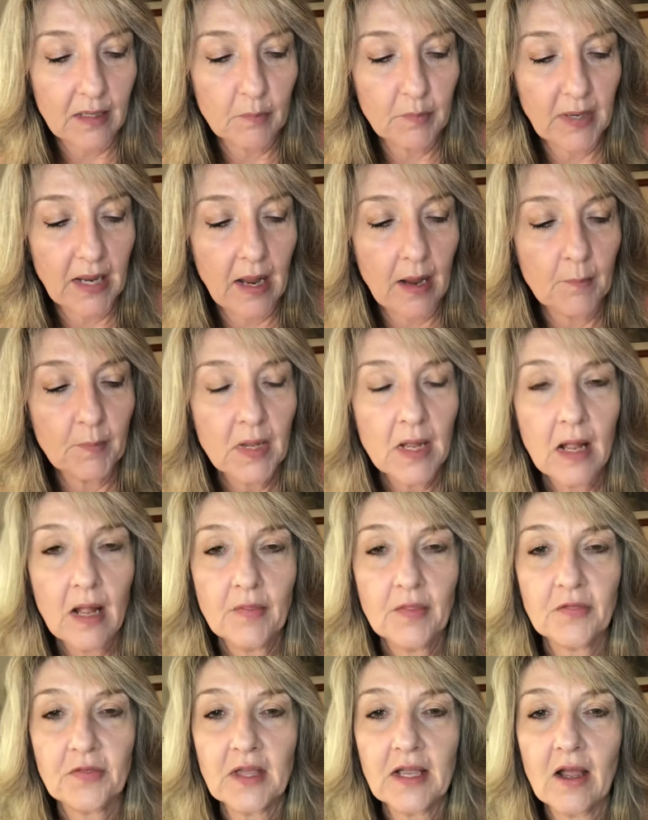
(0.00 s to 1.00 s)
But
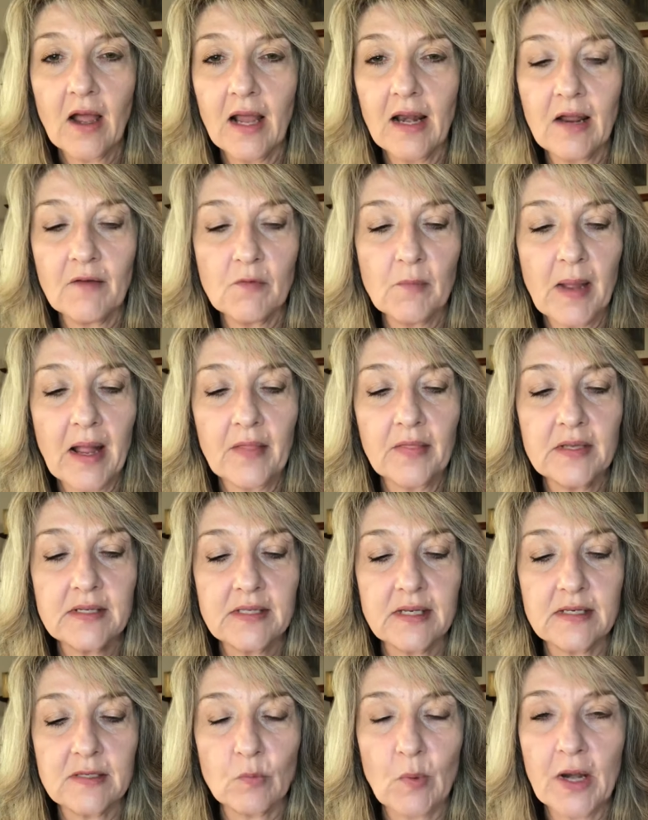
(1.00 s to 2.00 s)
the thing I love about
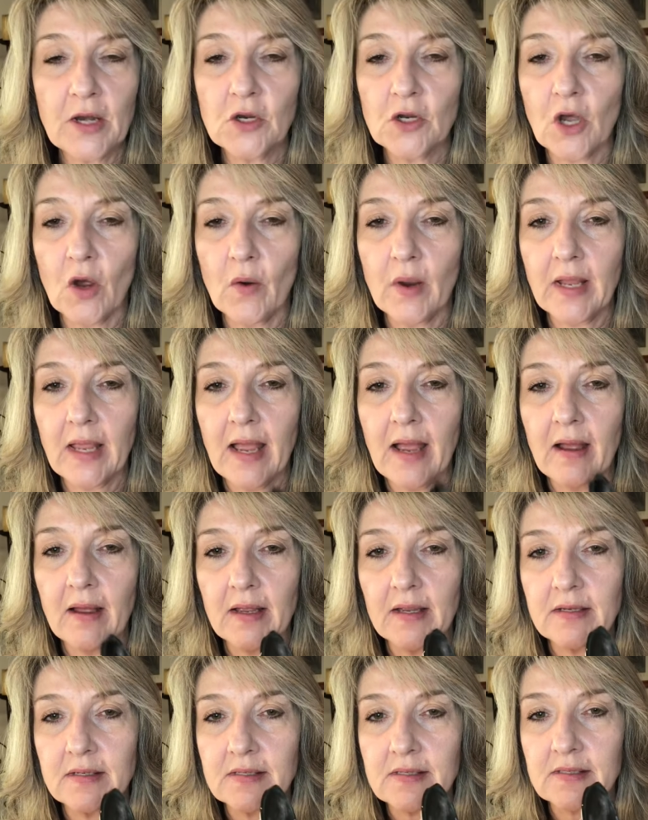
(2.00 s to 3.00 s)
this is when you're going out,
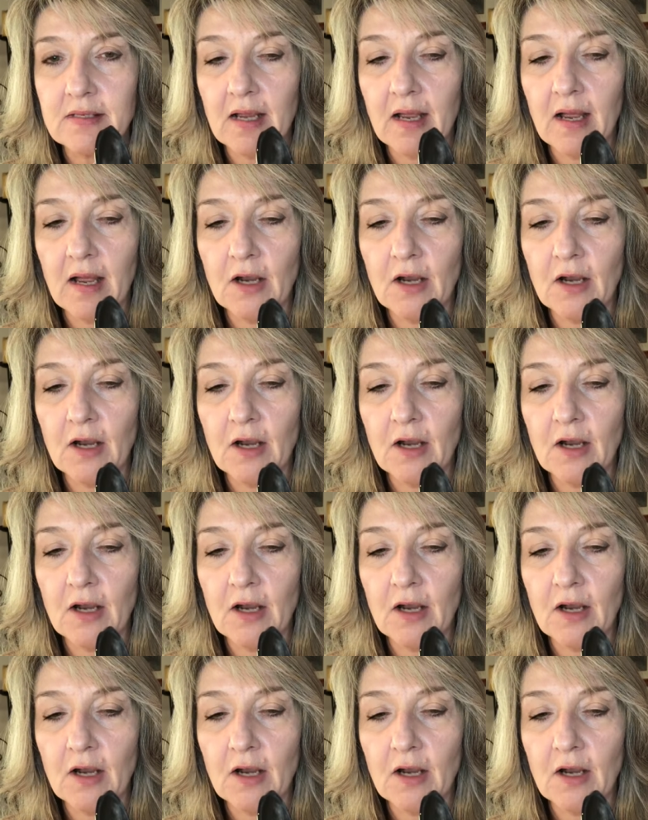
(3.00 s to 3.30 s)
it's